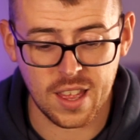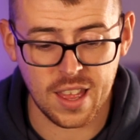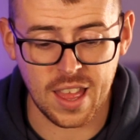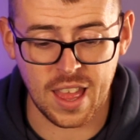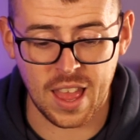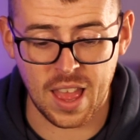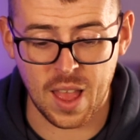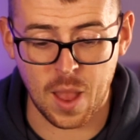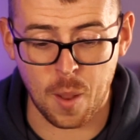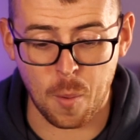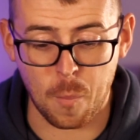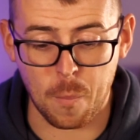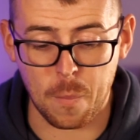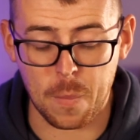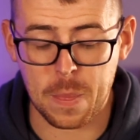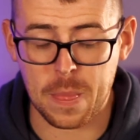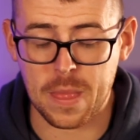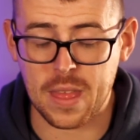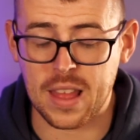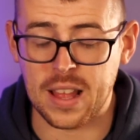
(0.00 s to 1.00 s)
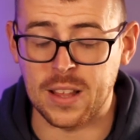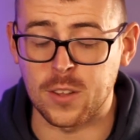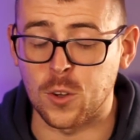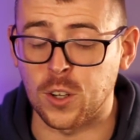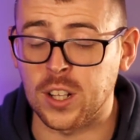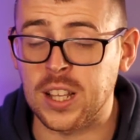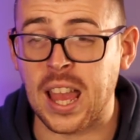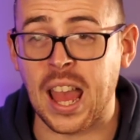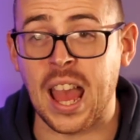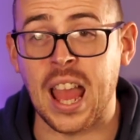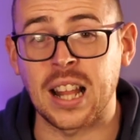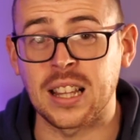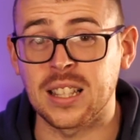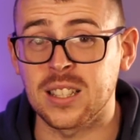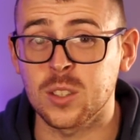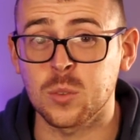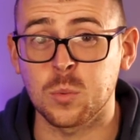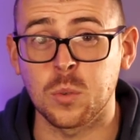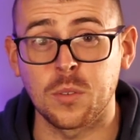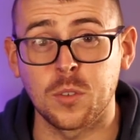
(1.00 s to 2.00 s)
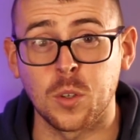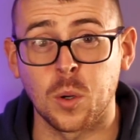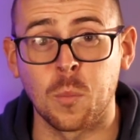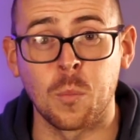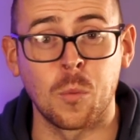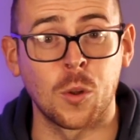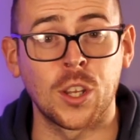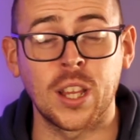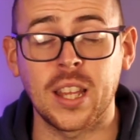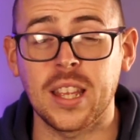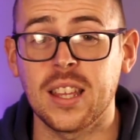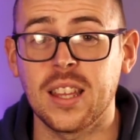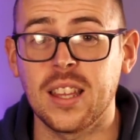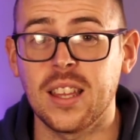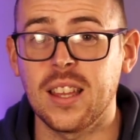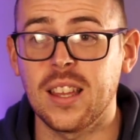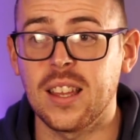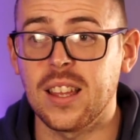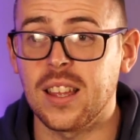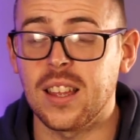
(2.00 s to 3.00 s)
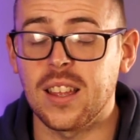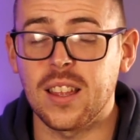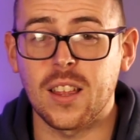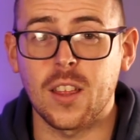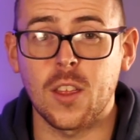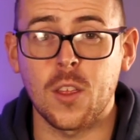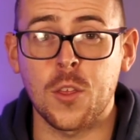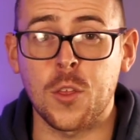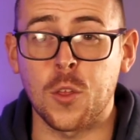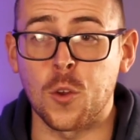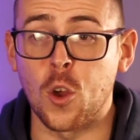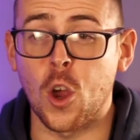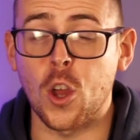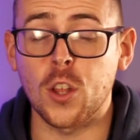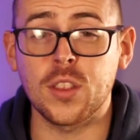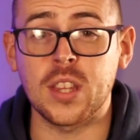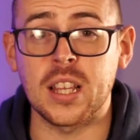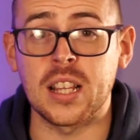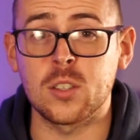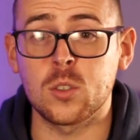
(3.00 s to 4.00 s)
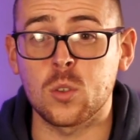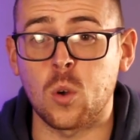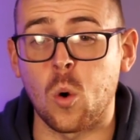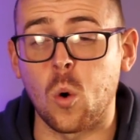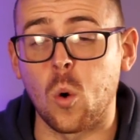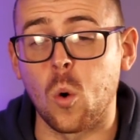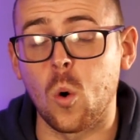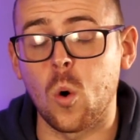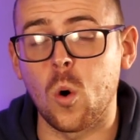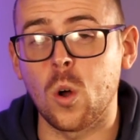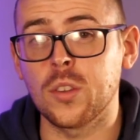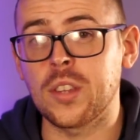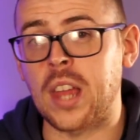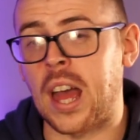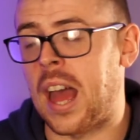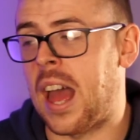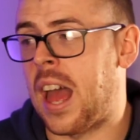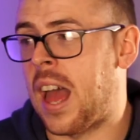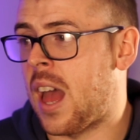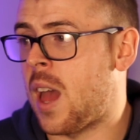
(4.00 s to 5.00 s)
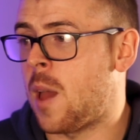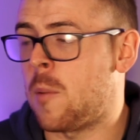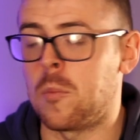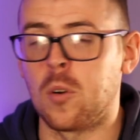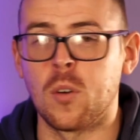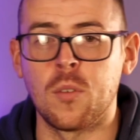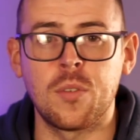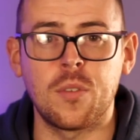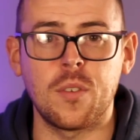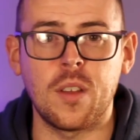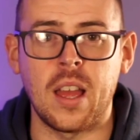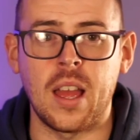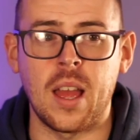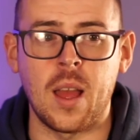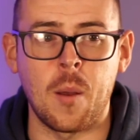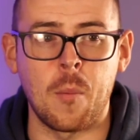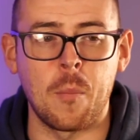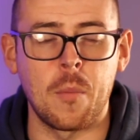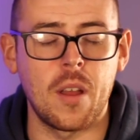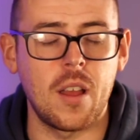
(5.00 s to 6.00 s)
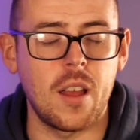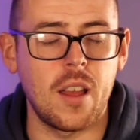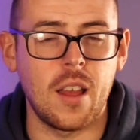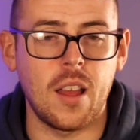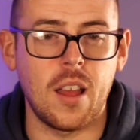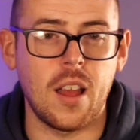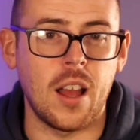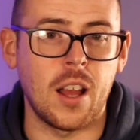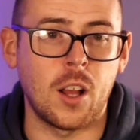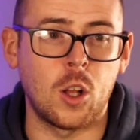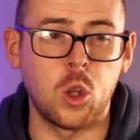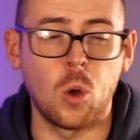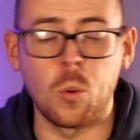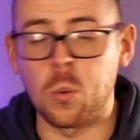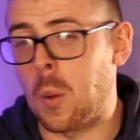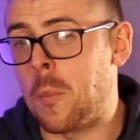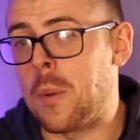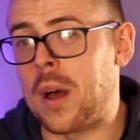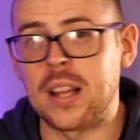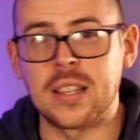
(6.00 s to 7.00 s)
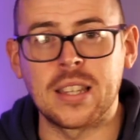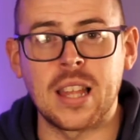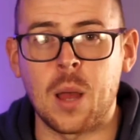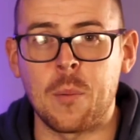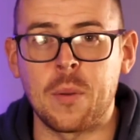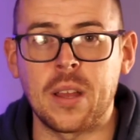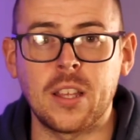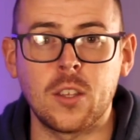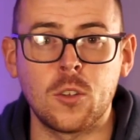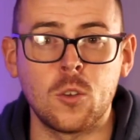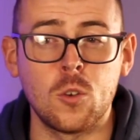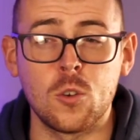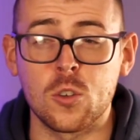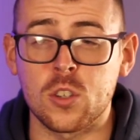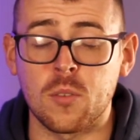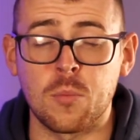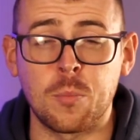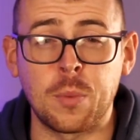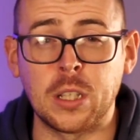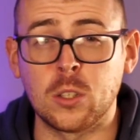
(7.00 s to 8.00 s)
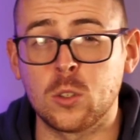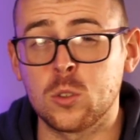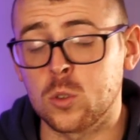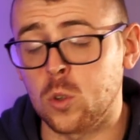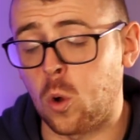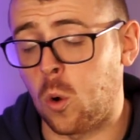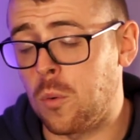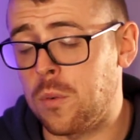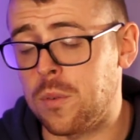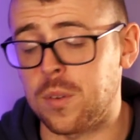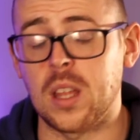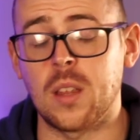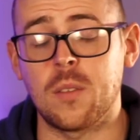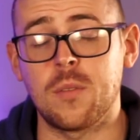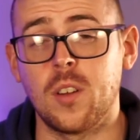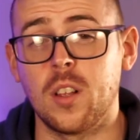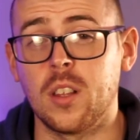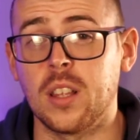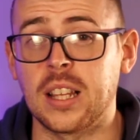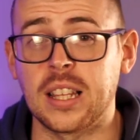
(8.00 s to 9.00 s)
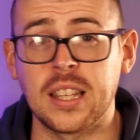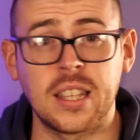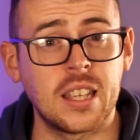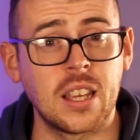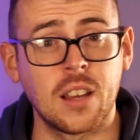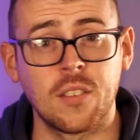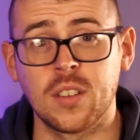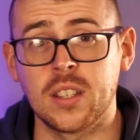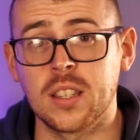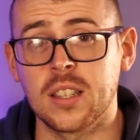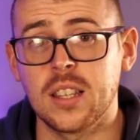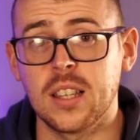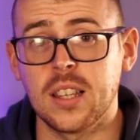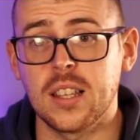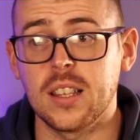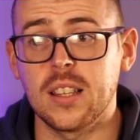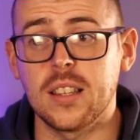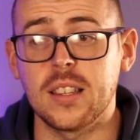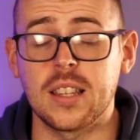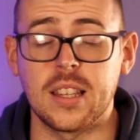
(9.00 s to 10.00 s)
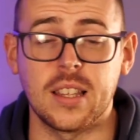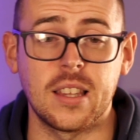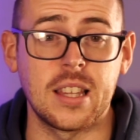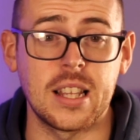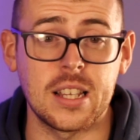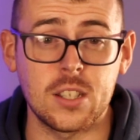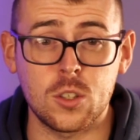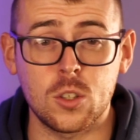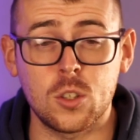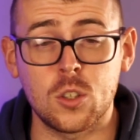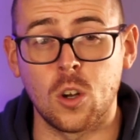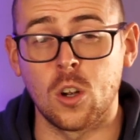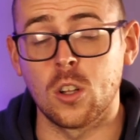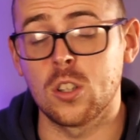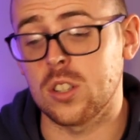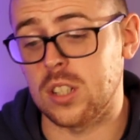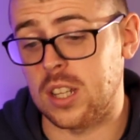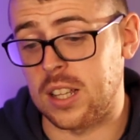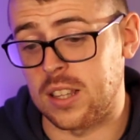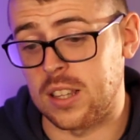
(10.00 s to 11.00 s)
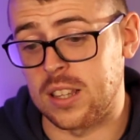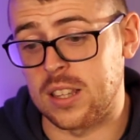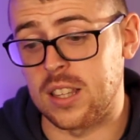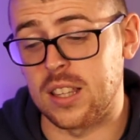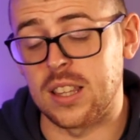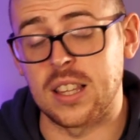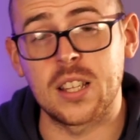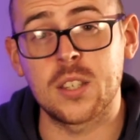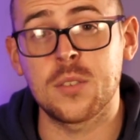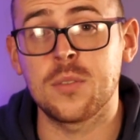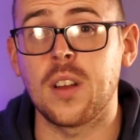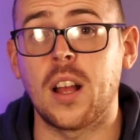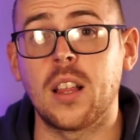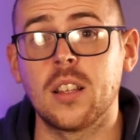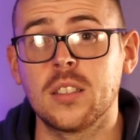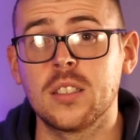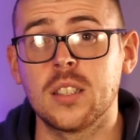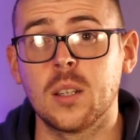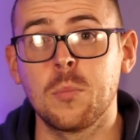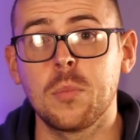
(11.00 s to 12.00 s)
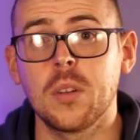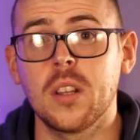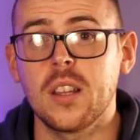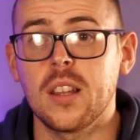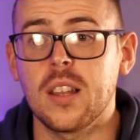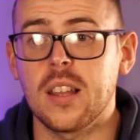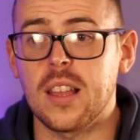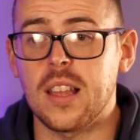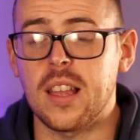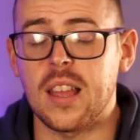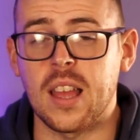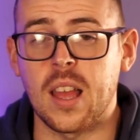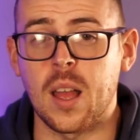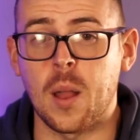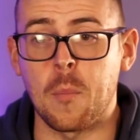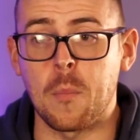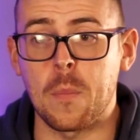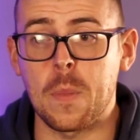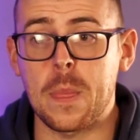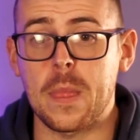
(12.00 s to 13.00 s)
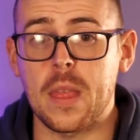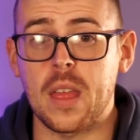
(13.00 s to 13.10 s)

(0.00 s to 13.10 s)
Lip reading: and your kindness with your money. Throughout this whole time of a global pandemic, you have been so faithful and given to this church and to this fellowship. And